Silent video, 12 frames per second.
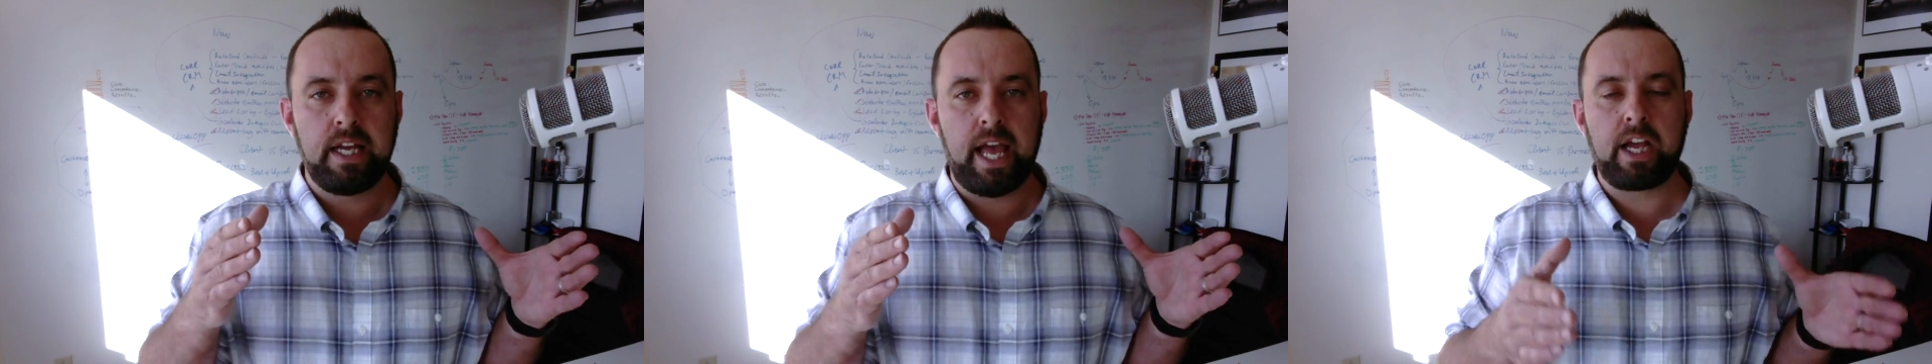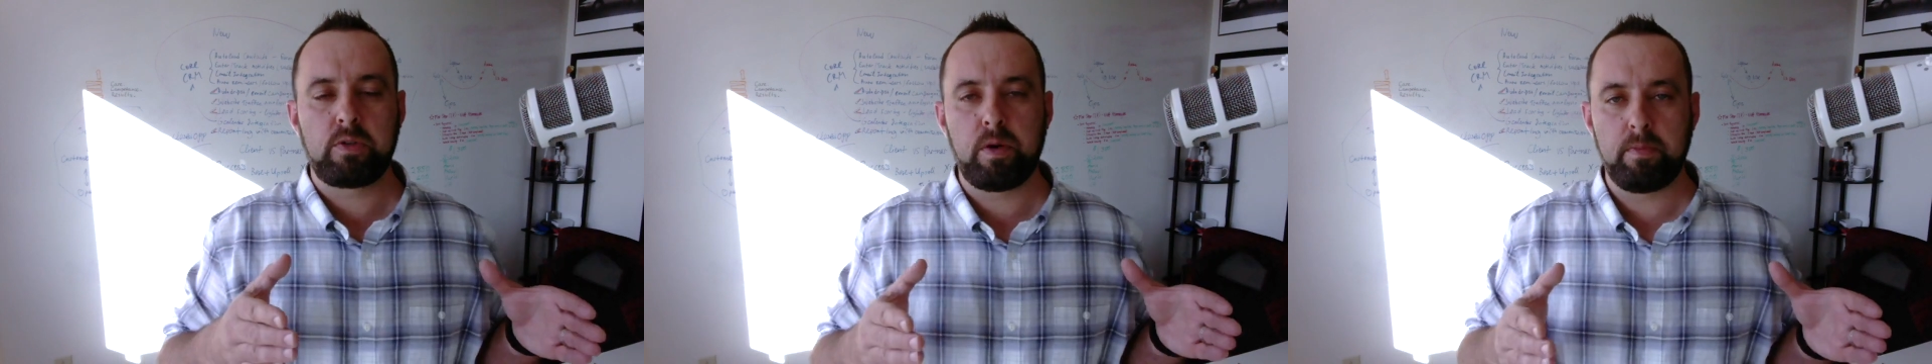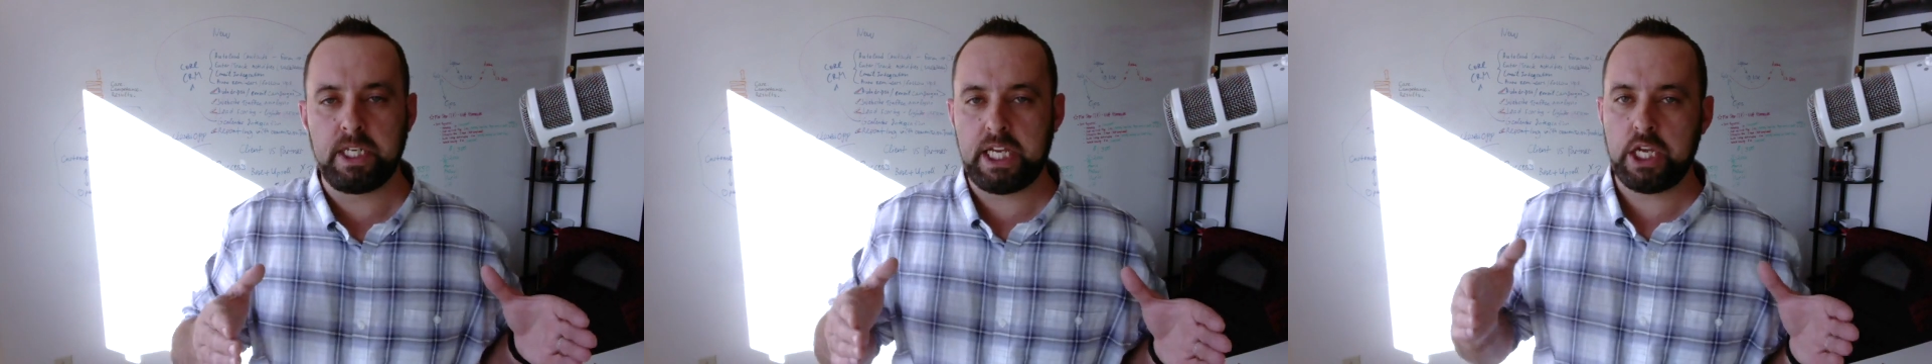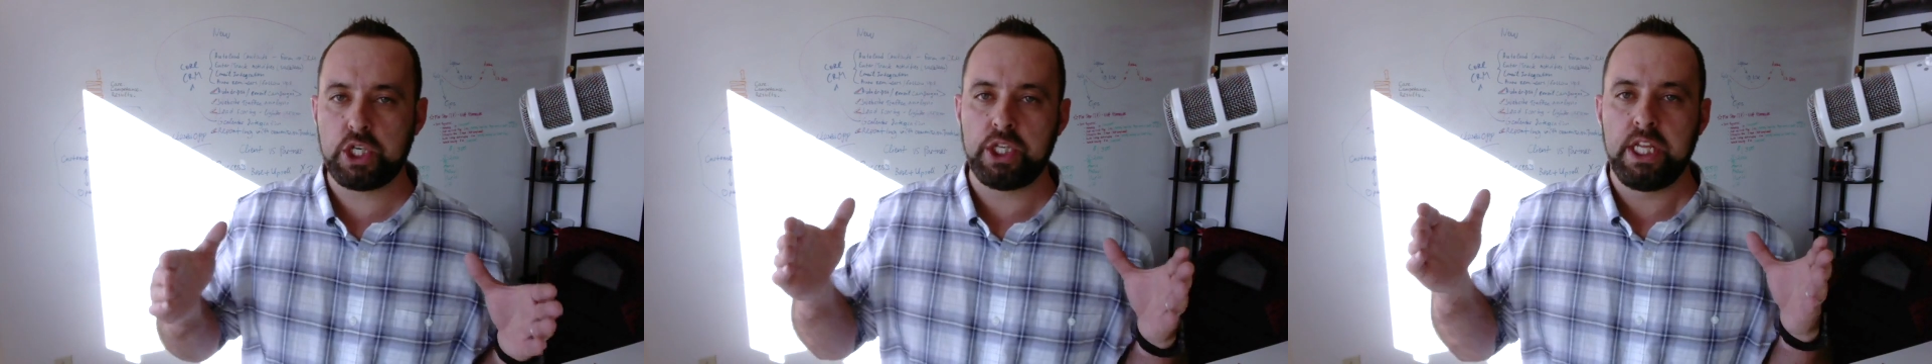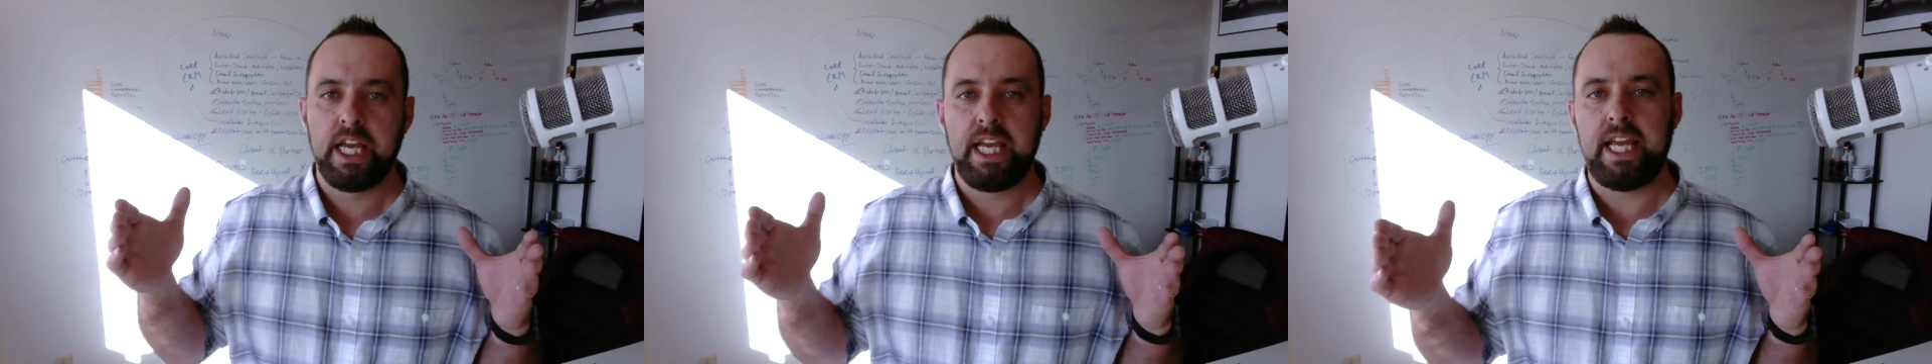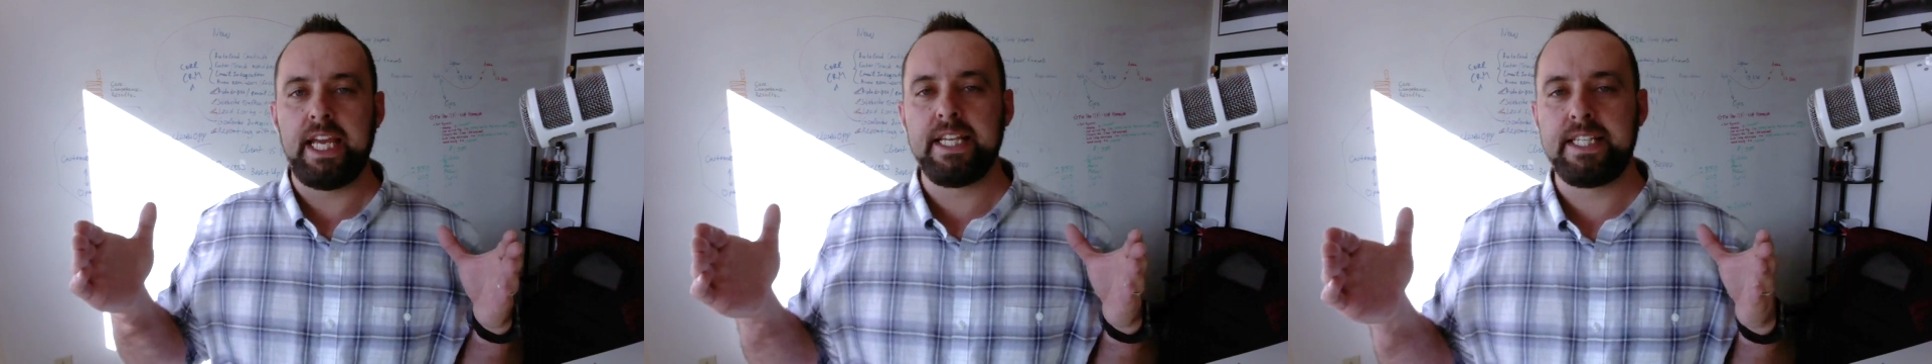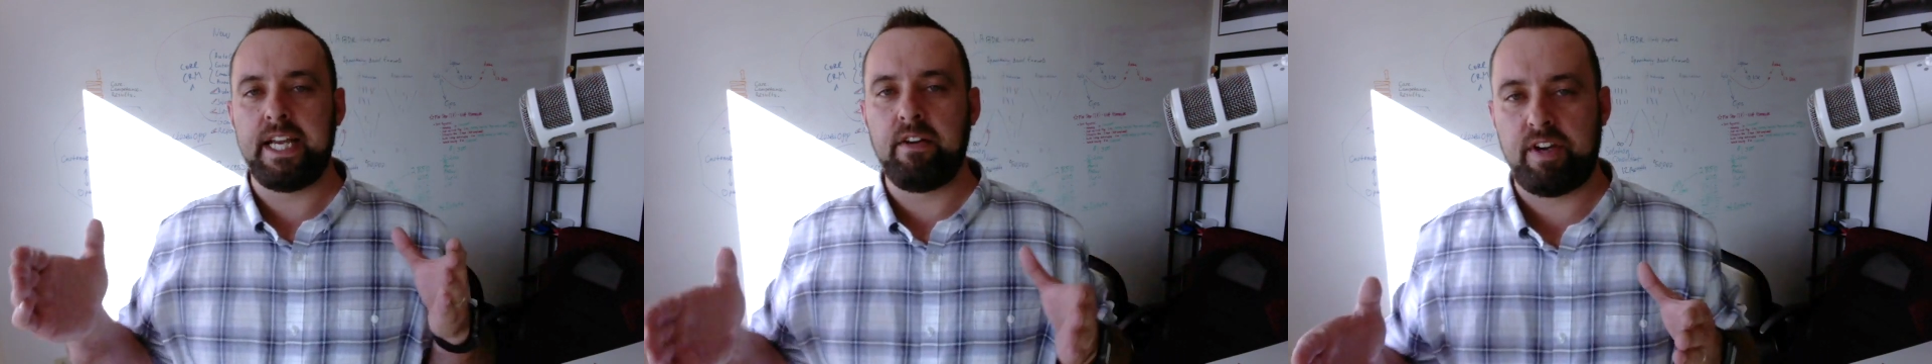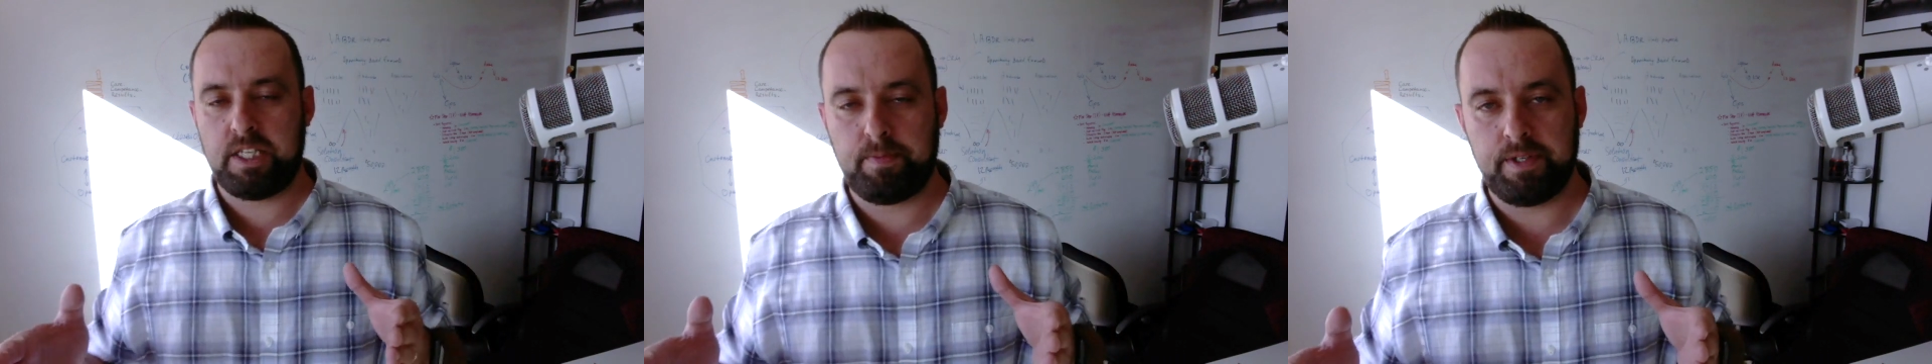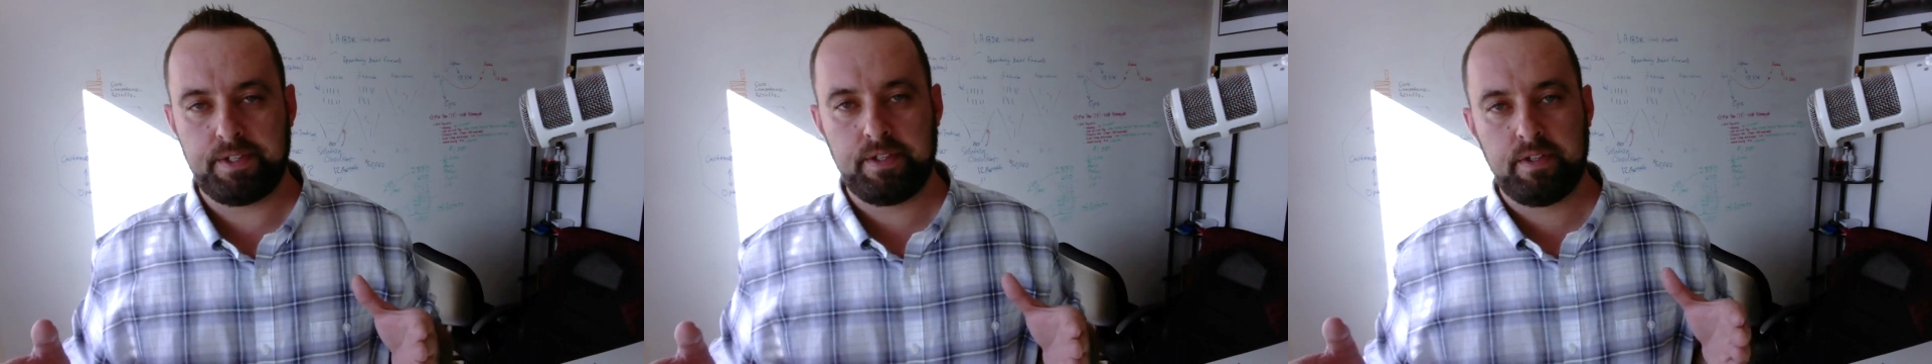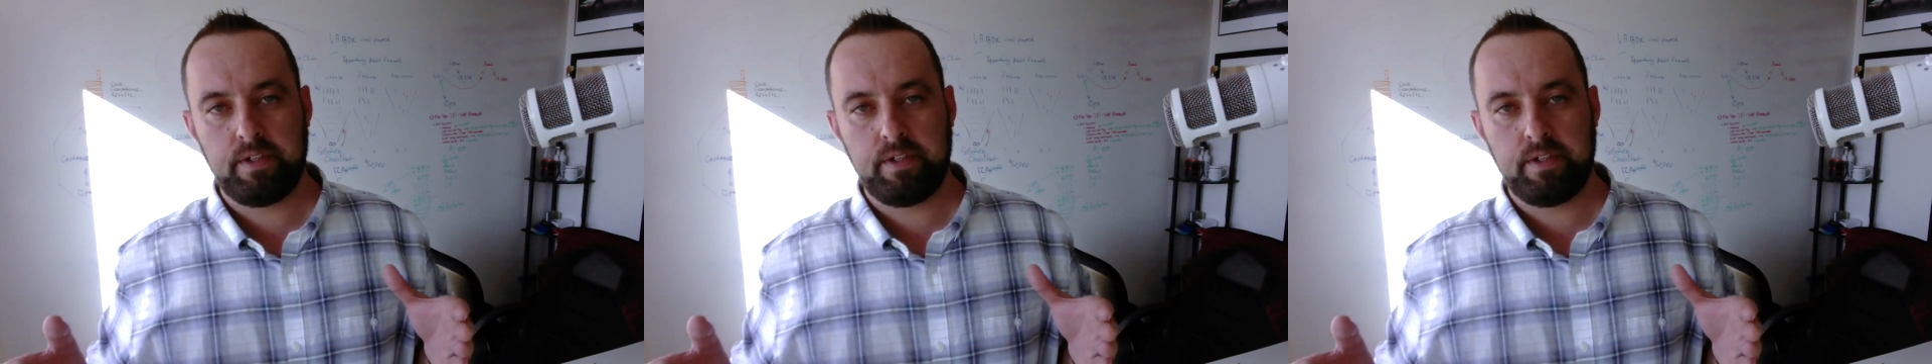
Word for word: experimentation, is investment.